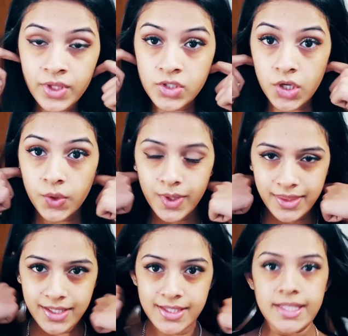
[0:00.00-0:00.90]
So
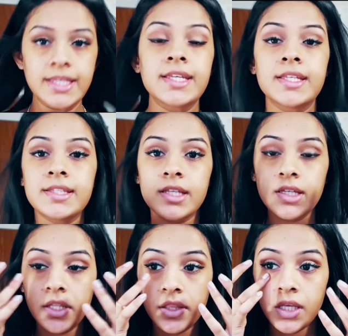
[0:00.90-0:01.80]
this is
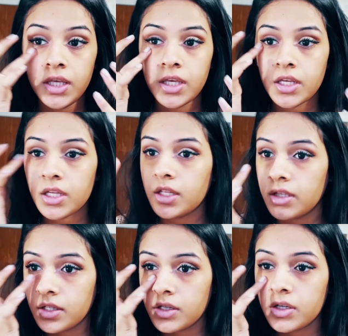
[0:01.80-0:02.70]
the
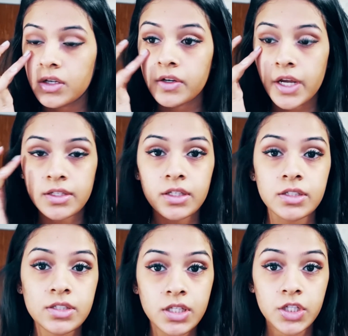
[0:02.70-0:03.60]
correcting
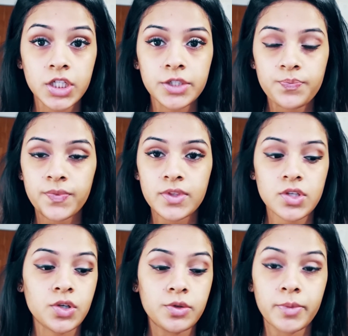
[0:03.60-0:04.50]
concealer. So
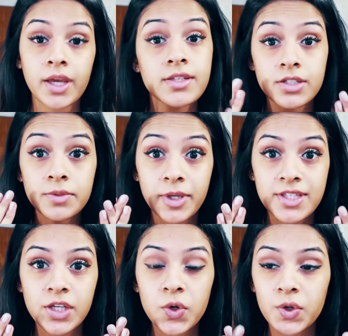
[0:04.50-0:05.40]
as in the
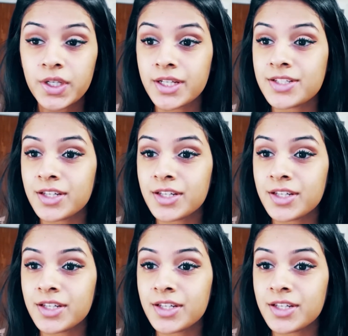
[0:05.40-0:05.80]
sweet orange,